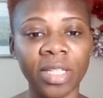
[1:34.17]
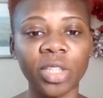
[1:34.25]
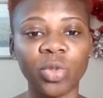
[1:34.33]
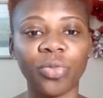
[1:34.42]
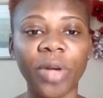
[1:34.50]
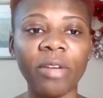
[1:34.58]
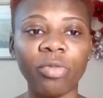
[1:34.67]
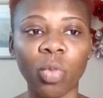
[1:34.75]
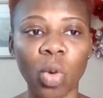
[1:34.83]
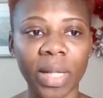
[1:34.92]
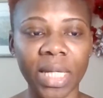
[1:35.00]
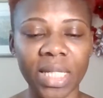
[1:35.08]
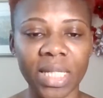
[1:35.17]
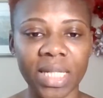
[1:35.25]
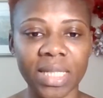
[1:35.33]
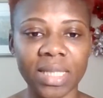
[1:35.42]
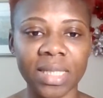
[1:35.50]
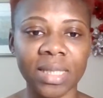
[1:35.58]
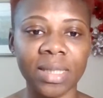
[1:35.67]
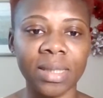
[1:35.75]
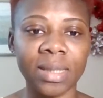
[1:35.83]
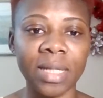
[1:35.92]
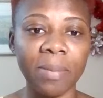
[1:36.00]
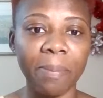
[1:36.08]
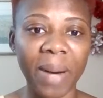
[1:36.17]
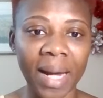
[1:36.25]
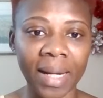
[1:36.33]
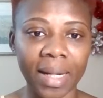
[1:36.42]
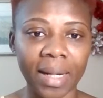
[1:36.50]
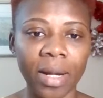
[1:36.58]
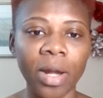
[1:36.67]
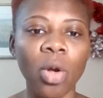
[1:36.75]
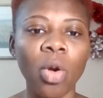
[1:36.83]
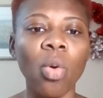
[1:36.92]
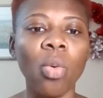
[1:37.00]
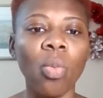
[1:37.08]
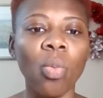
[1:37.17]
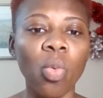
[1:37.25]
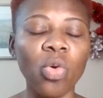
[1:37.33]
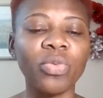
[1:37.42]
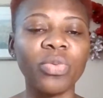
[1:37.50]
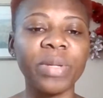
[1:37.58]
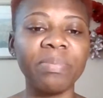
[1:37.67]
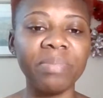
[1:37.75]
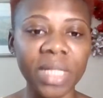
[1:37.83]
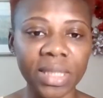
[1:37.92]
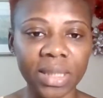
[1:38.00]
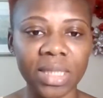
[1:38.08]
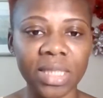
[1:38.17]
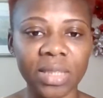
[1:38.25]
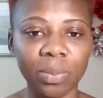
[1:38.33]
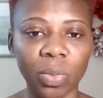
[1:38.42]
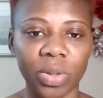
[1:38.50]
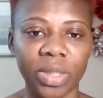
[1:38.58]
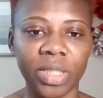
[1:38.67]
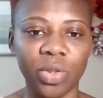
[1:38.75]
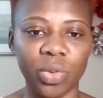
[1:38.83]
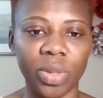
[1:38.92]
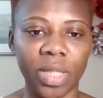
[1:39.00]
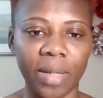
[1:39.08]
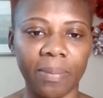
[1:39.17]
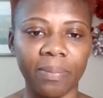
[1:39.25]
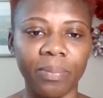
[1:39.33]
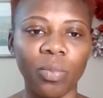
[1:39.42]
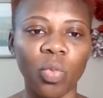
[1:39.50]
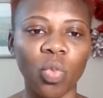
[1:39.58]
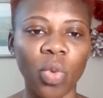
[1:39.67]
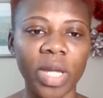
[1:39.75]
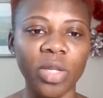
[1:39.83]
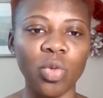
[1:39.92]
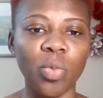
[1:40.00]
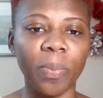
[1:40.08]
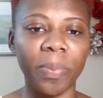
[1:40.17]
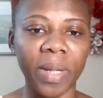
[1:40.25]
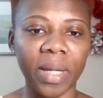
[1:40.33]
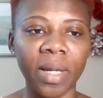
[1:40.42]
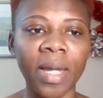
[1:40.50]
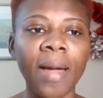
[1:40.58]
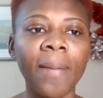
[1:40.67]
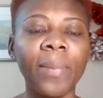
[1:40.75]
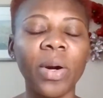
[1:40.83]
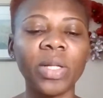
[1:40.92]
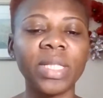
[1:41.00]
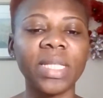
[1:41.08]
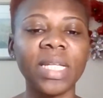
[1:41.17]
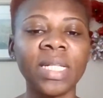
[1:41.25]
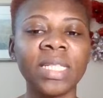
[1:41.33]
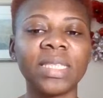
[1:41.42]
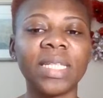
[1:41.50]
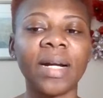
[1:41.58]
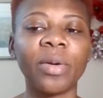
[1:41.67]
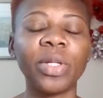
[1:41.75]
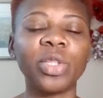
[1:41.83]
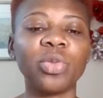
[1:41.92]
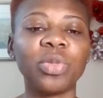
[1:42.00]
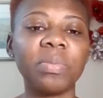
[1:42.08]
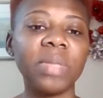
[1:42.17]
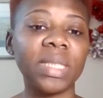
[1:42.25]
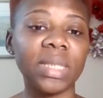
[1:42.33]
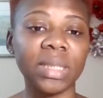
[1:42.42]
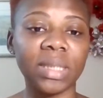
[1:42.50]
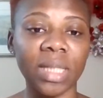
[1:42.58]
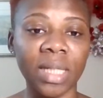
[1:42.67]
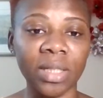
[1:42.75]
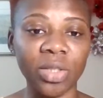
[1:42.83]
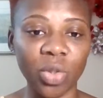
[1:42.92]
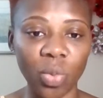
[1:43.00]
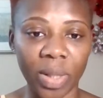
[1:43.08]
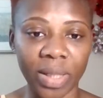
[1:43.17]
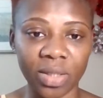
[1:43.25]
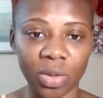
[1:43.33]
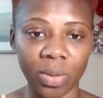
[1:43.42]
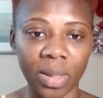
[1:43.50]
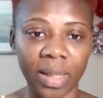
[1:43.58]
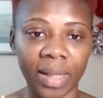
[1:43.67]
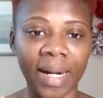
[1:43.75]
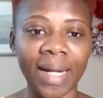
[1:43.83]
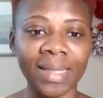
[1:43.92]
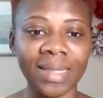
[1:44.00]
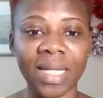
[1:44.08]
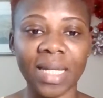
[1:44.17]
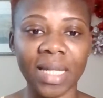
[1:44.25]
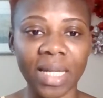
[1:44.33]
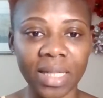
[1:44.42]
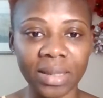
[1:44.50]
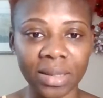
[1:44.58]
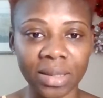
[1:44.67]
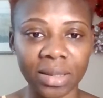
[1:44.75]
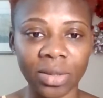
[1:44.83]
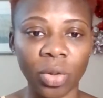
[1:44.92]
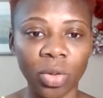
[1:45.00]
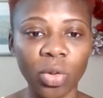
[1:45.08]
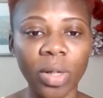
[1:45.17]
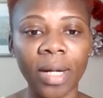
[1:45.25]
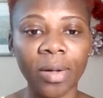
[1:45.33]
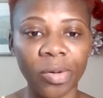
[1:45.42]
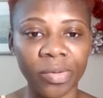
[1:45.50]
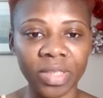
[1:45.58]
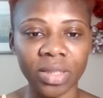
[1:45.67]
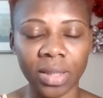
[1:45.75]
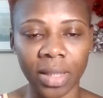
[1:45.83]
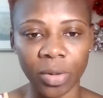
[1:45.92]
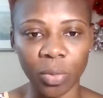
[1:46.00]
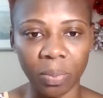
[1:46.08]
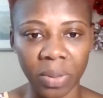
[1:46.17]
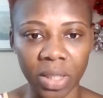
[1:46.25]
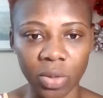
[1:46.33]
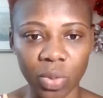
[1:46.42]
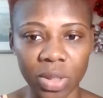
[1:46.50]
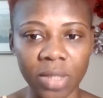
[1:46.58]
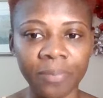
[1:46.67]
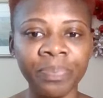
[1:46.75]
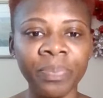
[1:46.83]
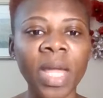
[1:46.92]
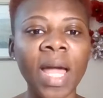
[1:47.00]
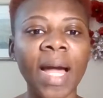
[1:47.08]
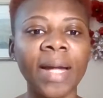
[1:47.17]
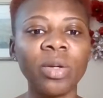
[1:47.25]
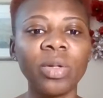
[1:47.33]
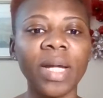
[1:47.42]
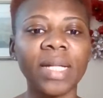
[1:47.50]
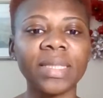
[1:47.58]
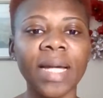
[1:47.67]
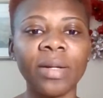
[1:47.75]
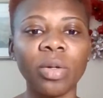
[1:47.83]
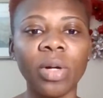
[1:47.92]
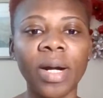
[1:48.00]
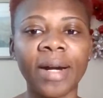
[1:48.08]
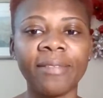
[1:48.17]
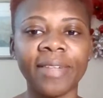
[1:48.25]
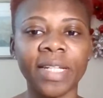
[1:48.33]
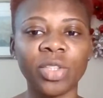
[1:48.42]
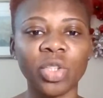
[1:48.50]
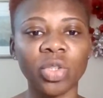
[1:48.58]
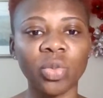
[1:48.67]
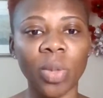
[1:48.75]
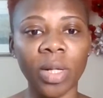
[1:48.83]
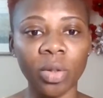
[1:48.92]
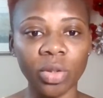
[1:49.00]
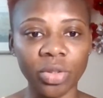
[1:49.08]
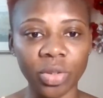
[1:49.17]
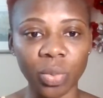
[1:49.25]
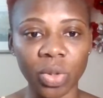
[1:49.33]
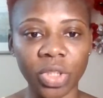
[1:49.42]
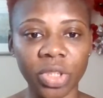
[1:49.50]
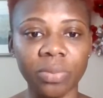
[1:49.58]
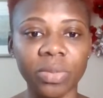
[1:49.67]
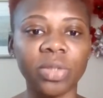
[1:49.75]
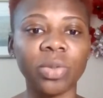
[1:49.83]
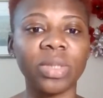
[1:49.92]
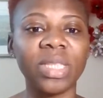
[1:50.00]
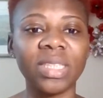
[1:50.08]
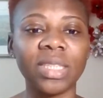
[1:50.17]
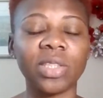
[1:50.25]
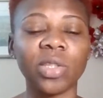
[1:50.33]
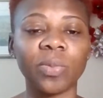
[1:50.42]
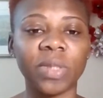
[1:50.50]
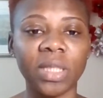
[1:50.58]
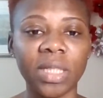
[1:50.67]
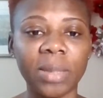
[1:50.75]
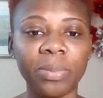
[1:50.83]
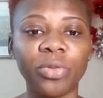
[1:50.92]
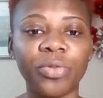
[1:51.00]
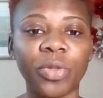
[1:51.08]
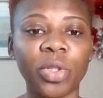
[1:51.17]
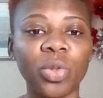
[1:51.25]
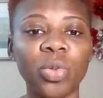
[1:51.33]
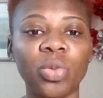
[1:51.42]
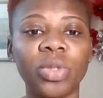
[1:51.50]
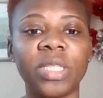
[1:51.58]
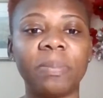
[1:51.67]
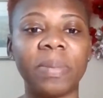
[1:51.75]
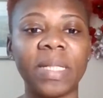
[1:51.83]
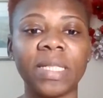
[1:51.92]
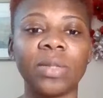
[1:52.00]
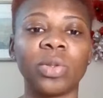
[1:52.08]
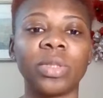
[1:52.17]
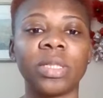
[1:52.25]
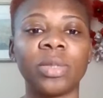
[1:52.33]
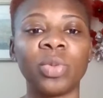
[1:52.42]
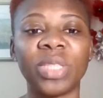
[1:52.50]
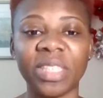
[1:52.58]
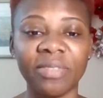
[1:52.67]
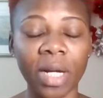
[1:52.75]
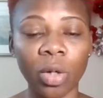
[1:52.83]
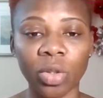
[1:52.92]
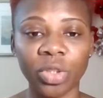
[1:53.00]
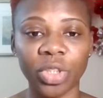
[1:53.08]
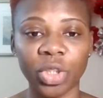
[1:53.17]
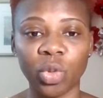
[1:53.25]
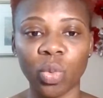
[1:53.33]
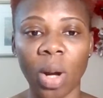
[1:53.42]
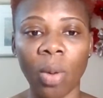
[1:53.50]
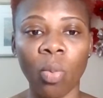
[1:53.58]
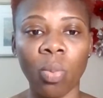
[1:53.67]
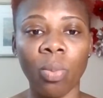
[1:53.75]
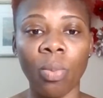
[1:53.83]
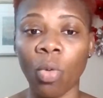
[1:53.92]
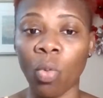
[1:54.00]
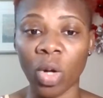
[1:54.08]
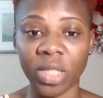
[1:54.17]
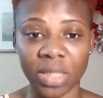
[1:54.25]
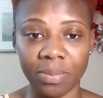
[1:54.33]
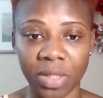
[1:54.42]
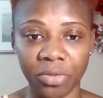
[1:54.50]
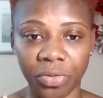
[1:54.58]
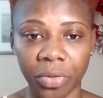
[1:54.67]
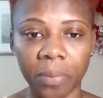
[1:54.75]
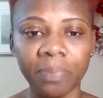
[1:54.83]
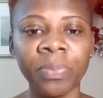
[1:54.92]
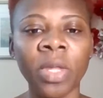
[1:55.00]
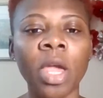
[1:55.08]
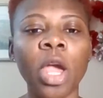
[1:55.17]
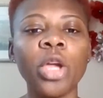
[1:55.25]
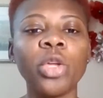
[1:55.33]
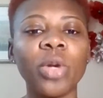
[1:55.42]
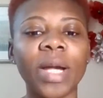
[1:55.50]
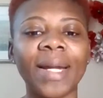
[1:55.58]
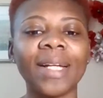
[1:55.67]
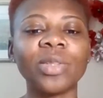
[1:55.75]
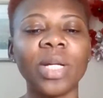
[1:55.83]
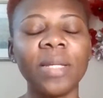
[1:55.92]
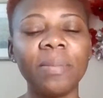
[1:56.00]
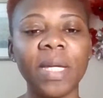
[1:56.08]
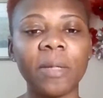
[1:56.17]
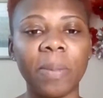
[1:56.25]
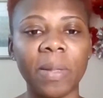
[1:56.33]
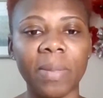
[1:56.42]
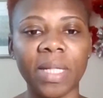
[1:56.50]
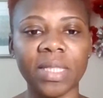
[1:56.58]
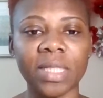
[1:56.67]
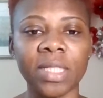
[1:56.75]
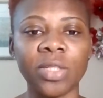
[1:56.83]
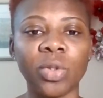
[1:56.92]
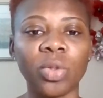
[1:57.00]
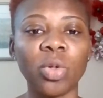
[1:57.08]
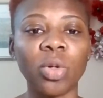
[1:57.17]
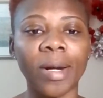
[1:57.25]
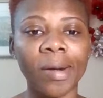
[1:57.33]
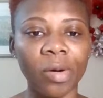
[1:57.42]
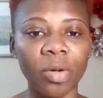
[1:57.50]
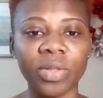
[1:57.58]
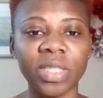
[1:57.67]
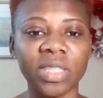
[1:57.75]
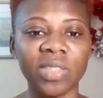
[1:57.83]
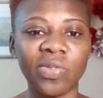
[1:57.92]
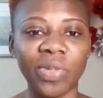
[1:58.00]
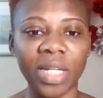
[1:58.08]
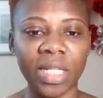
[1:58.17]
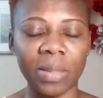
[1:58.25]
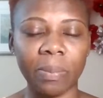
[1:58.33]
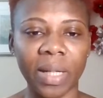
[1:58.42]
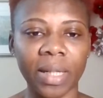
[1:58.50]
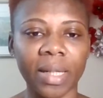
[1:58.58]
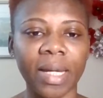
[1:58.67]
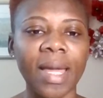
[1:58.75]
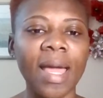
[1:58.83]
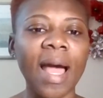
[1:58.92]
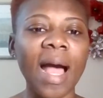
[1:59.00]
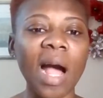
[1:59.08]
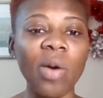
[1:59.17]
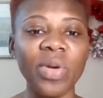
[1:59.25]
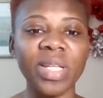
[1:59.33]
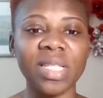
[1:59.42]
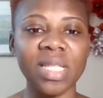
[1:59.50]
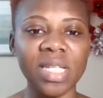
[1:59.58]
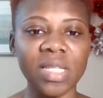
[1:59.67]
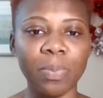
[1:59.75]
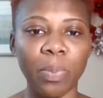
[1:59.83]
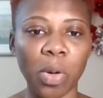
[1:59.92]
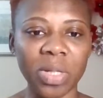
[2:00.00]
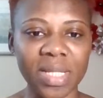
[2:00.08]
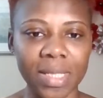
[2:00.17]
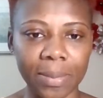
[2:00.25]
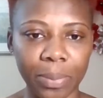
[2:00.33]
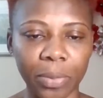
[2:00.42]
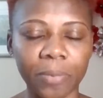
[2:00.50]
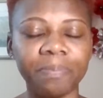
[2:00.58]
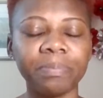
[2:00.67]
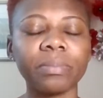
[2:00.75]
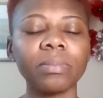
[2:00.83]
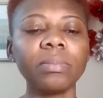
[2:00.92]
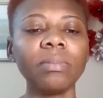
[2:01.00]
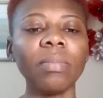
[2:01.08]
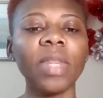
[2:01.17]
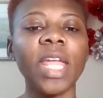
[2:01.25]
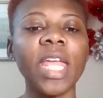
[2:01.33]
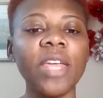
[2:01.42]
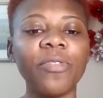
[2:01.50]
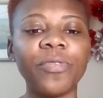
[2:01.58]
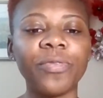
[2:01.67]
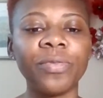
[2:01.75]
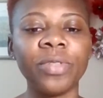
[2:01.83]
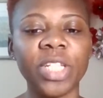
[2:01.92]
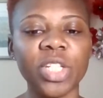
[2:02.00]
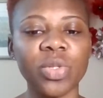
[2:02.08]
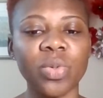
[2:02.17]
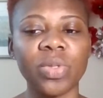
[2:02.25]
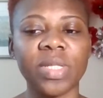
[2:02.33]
to 5 working days, the bank will remit this money to them when you pay. But the thing is, they are going to remit it in US dollar as against your local currency that you paid with. I know that I don't have just one country watching me. So this is obtainable for you depending on whichever country you are watching me from. You can actually make payment in your local currency via the bank. How is this possible? If the school